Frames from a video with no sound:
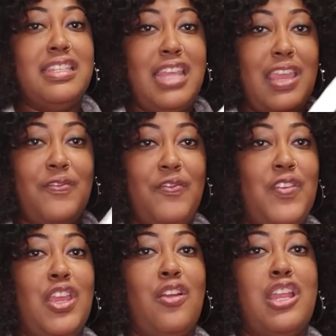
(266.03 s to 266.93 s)
same
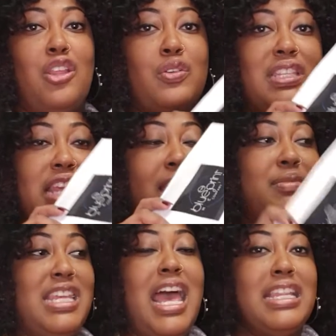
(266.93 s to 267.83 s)
fear and those same
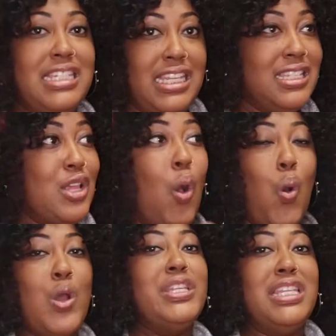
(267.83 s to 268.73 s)
tactics
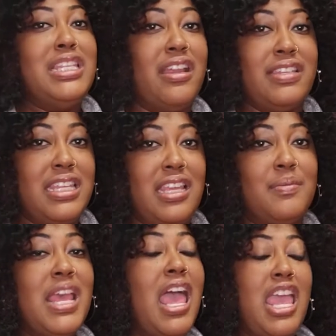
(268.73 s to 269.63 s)
onto their team.
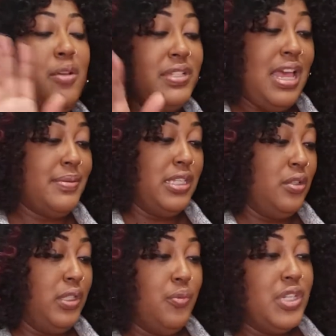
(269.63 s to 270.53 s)
It was
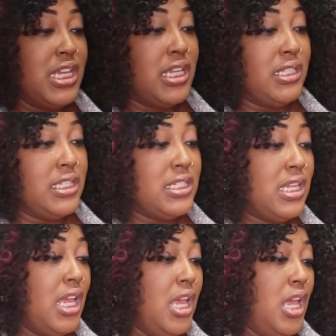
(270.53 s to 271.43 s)
absolutely ridiculous.
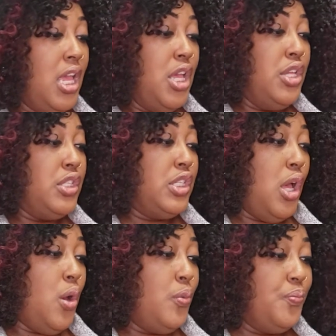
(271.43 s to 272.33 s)

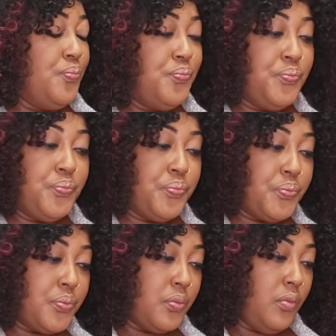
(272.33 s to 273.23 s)
So
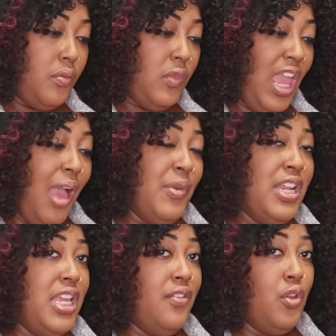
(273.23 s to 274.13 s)
I'm going
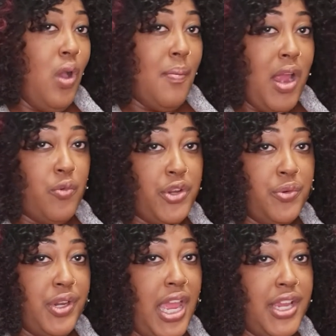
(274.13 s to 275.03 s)
to give you all my real
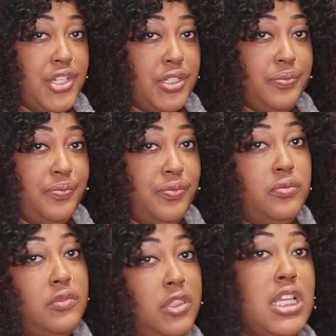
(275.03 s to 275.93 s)
reaction.
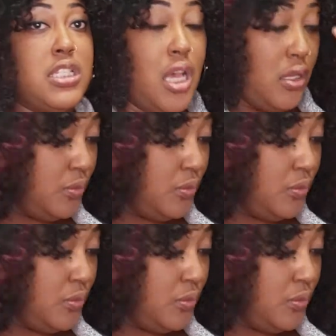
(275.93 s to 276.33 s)
Let's go.